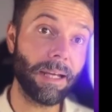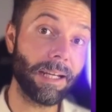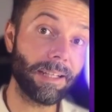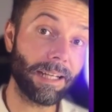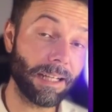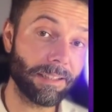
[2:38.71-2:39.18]

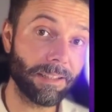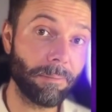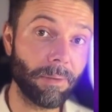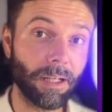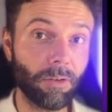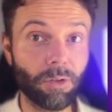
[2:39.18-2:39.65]
And that's the
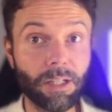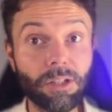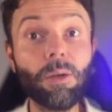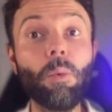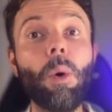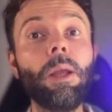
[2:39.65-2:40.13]
main
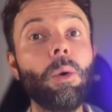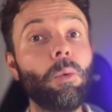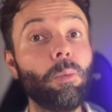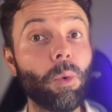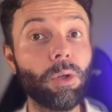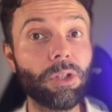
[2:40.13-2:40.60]
reason why your
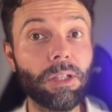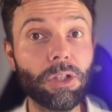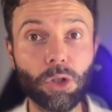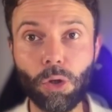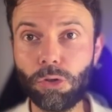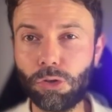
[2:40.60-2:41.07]

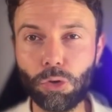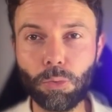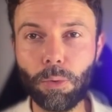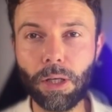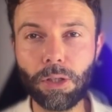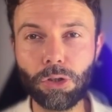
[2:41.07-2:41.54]
projects cost
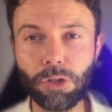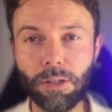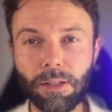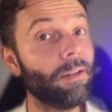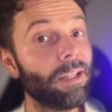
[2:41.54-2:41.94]
too much,